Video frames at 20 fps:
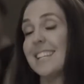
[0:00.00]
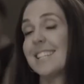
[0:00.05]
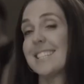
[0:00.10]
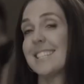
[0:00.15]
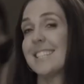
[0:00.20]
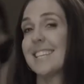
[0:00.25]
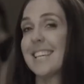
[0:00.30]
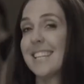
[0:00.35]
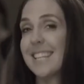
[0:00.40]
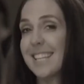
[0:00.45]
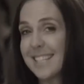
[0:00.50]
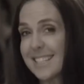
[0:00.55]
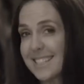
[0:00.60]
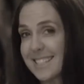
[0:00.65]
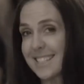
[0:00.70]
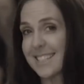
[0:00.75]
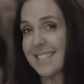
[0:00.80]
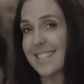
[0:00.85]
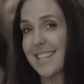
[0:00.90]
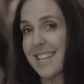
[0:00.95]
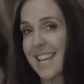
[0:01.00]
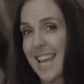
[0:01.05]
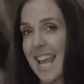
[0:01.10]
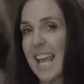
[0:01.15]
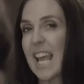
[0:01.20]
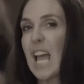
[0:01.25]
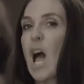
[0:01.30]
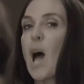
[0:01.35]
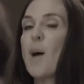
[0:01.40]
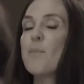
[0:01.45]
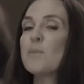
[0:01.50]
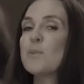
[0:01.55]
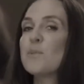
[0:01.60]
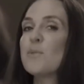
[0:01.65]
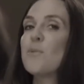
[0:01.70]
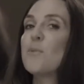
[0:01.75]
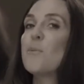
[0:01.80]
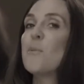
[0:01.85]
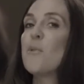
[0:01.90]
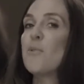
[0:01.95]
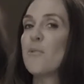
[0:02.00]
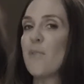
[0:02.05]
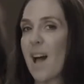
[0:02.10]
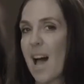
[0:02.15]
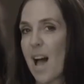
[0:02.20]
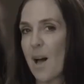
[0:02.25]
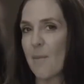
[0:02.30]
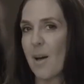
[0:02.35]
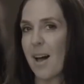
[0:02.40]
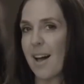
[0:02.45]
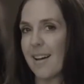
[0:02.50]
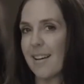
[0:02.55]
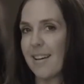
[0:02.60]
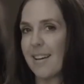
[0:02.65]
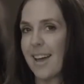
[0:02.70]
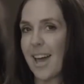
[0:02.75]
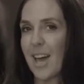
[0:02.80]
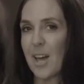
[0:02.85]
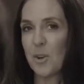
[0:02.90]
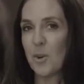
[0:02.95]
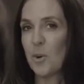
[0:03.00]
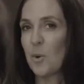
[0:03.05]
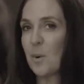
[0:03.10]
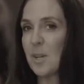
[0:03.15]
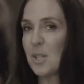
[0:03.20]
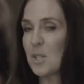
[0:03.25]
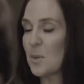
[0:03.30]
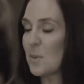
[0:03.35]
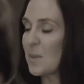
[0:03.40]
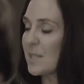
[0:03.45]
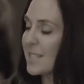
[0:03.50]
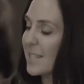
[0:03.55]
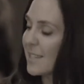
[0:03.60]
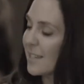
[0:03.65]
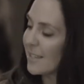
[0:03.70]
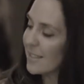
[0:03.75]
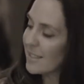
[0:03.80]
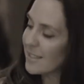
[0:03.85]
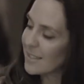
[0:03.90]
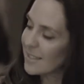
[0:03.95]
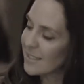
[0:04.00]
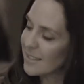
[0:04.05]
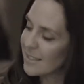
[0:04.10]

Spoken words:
See this? It comes from the farmer. And all we do is this.